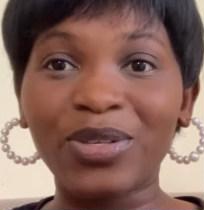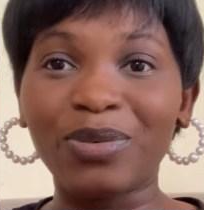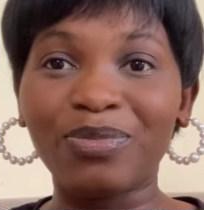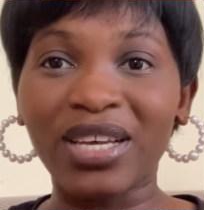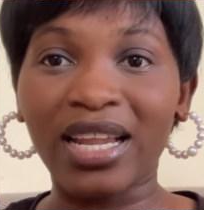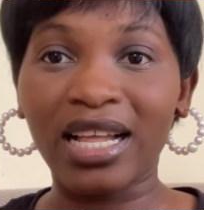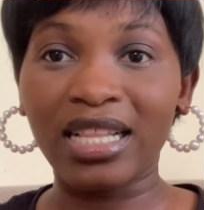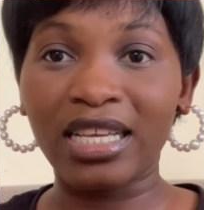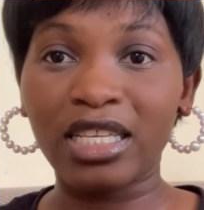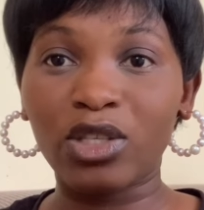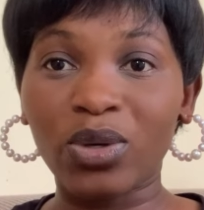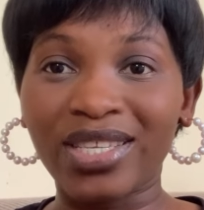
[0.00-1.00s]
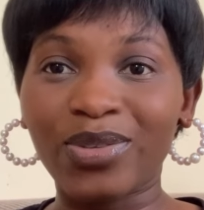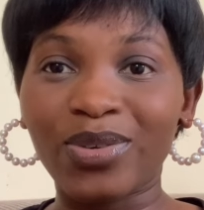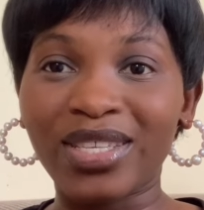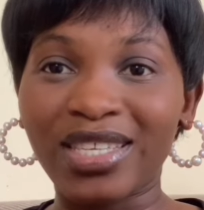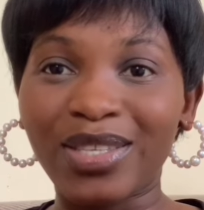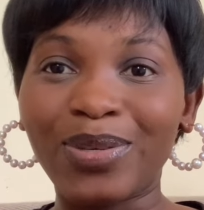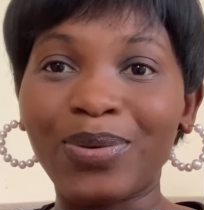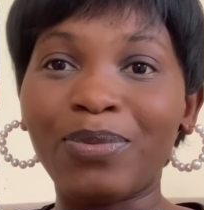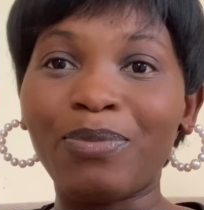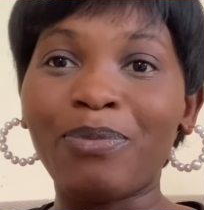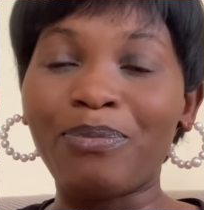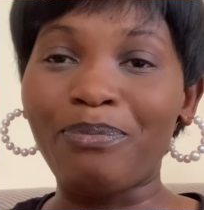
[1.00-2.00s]
YouTube channel in 2022,
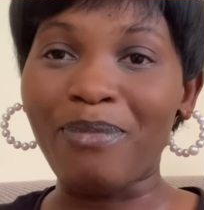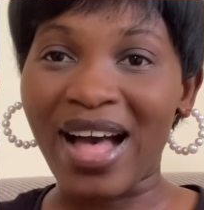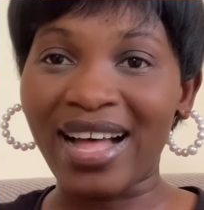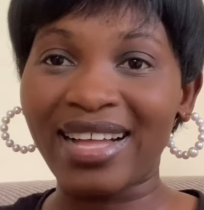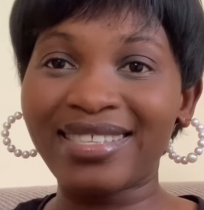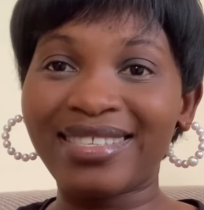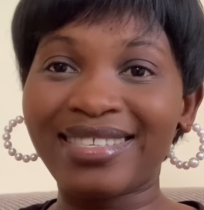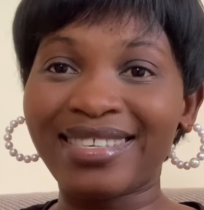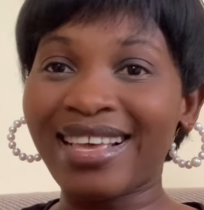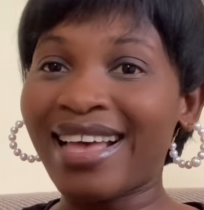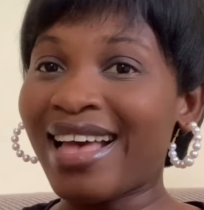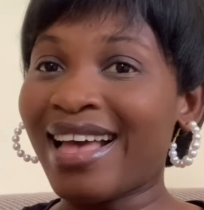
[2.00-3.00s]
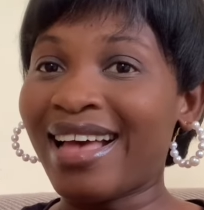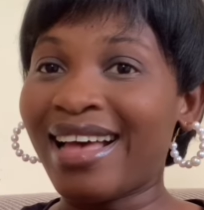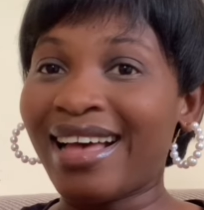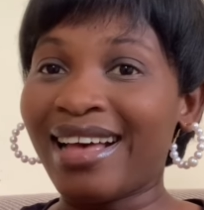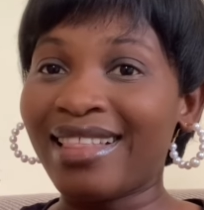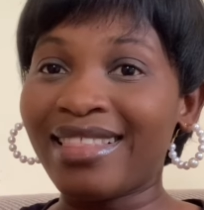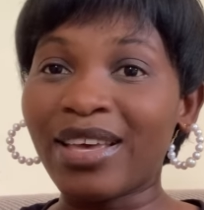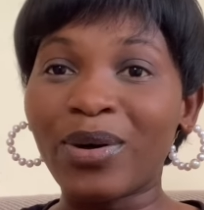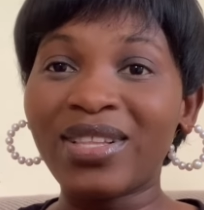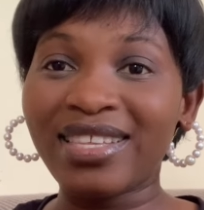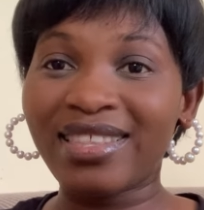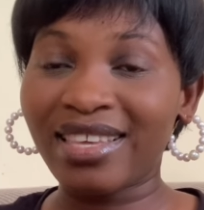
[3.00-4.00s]
but the
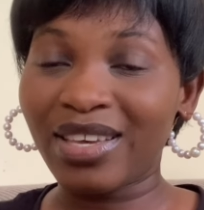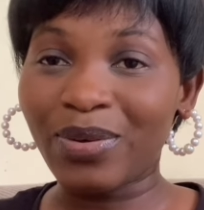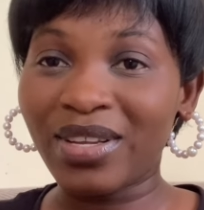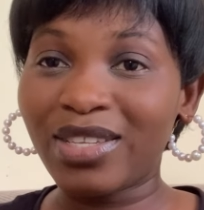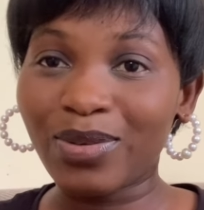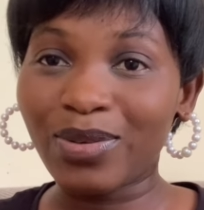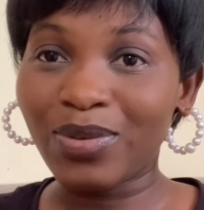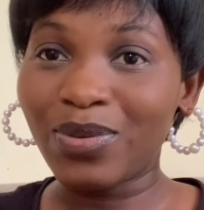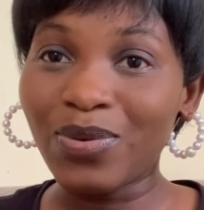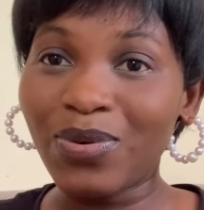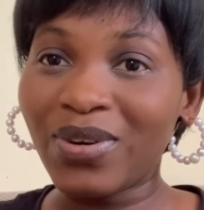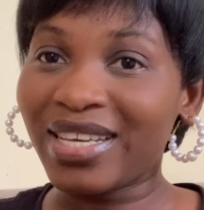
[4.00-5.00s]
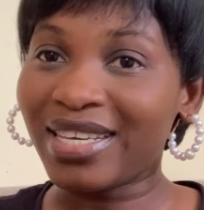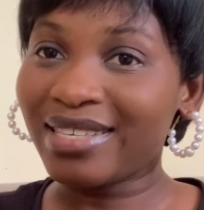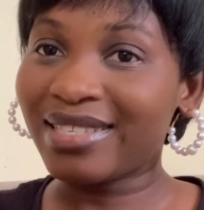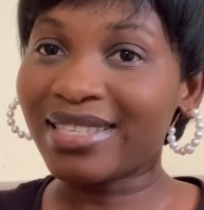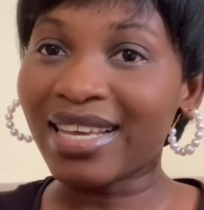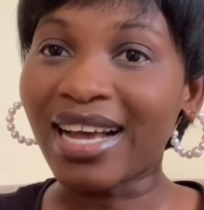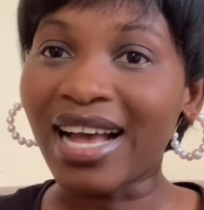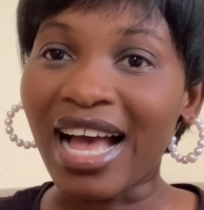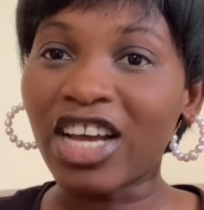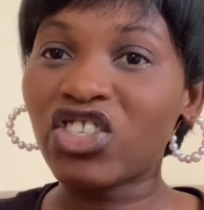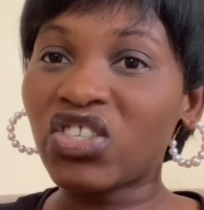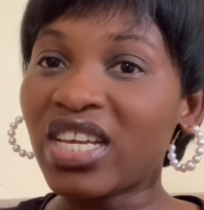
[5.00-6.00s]
only thing you need to do is take
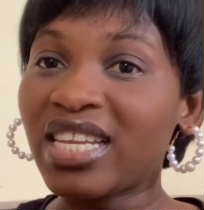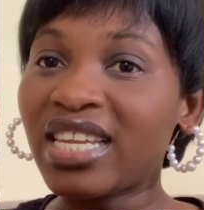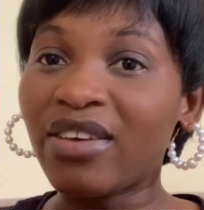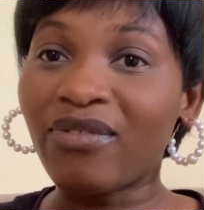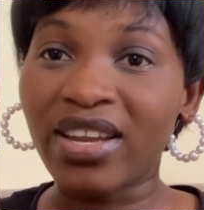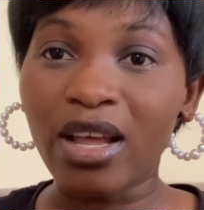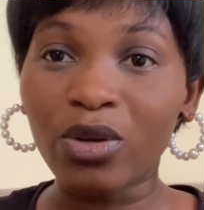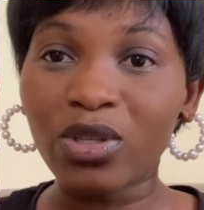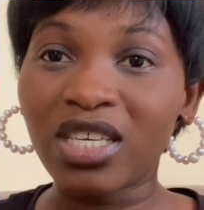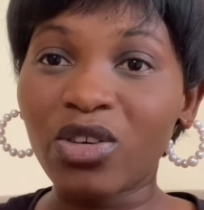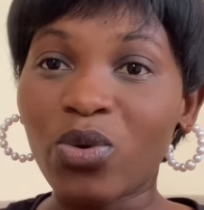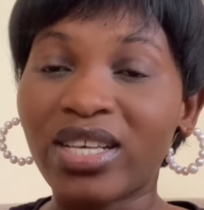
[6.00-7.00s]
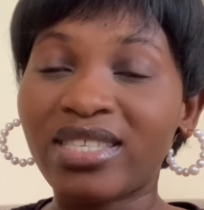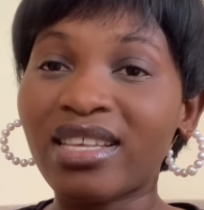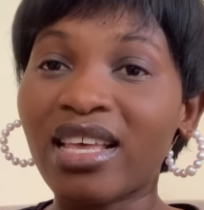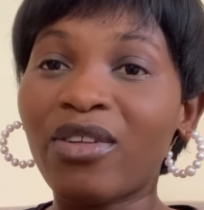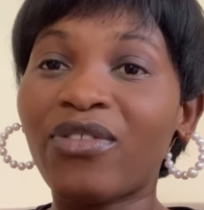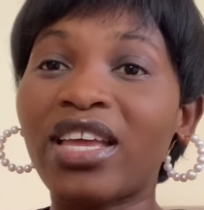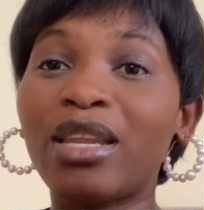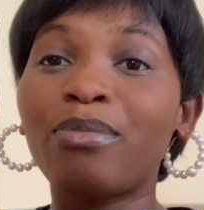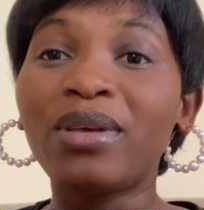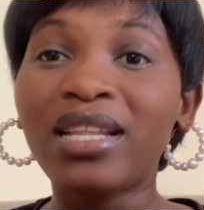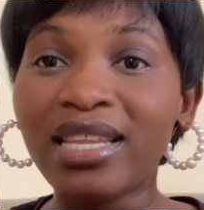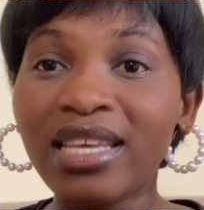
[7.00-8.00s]
action, never doubting yourself,
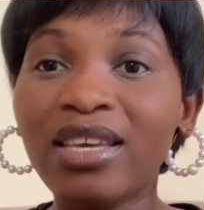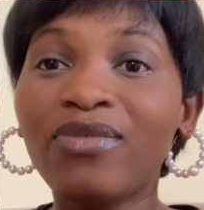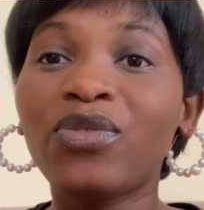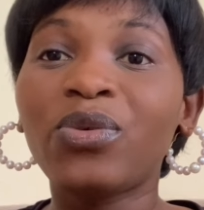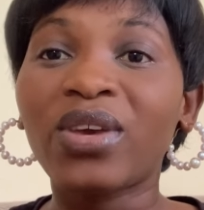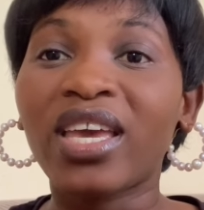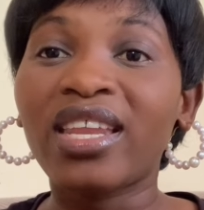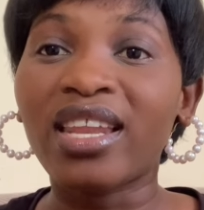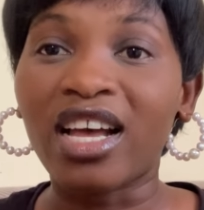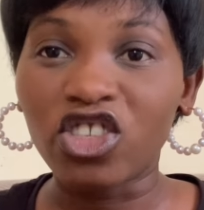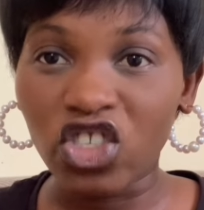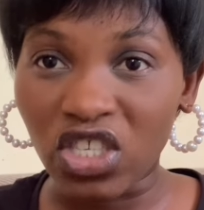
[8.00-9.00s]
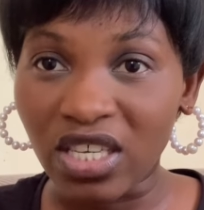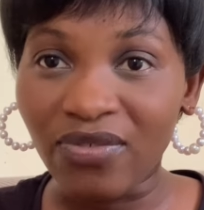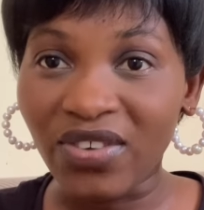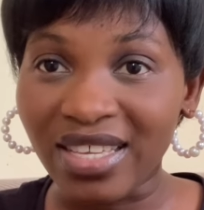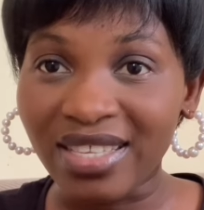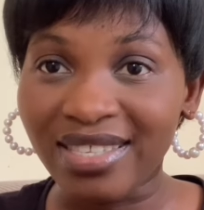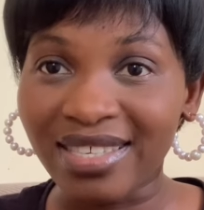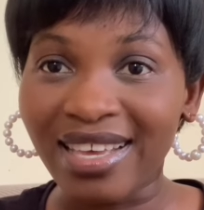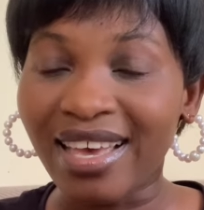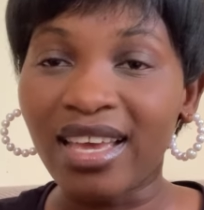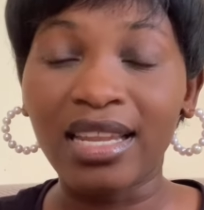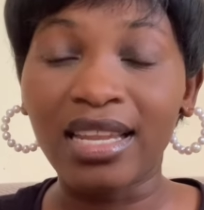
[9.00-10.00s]
and believe you can achieve it.
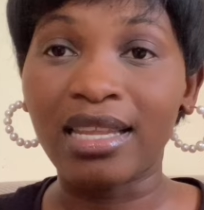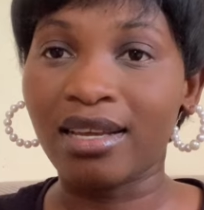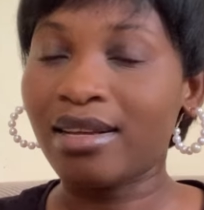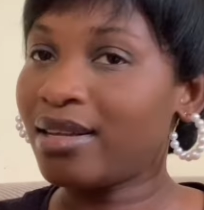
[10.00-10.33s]
And